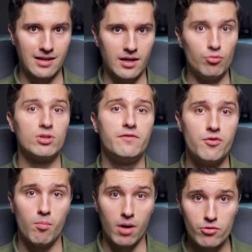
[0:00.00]
and I will give
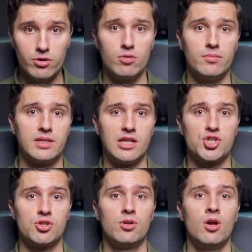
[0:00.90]
you my
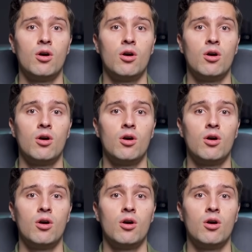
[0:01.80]
recommendation